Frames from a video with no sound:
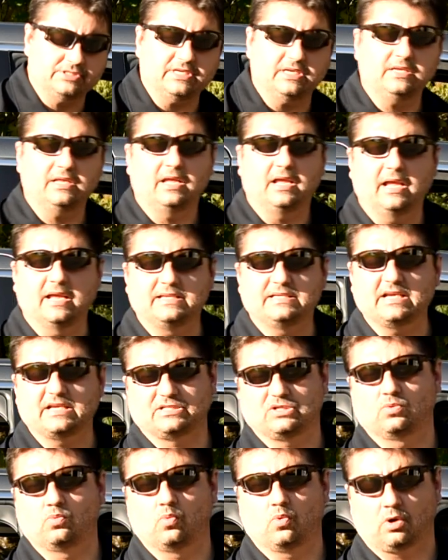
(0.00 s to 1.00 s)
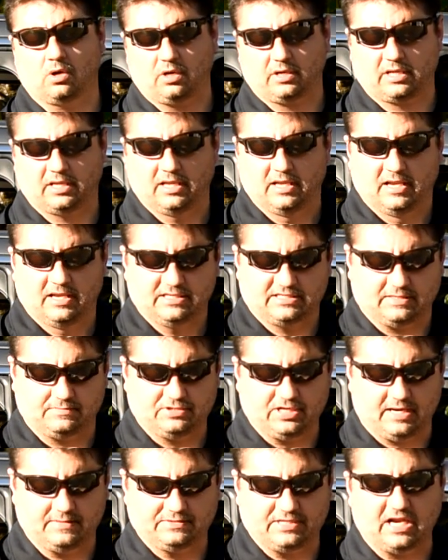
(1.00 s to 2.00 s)
it, it doesn't work?
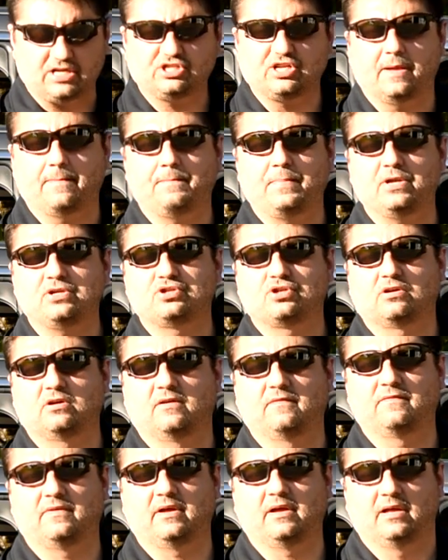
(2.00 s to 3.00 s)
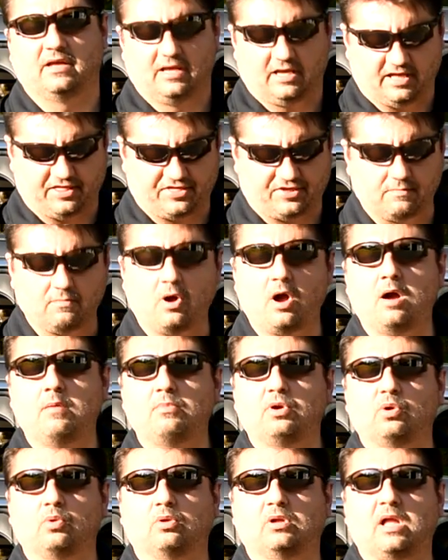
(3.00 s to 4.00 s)
Sometimes actually a picture of a
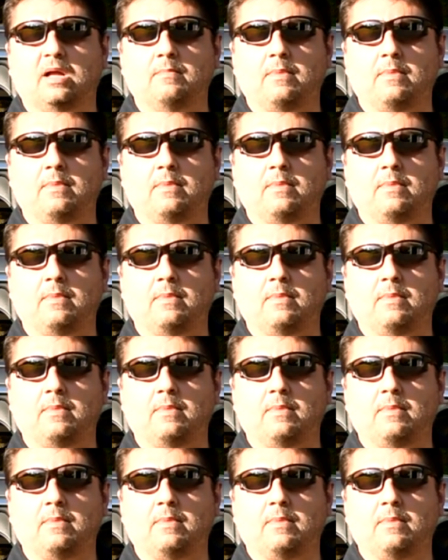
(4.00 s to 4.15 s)
thermometer will come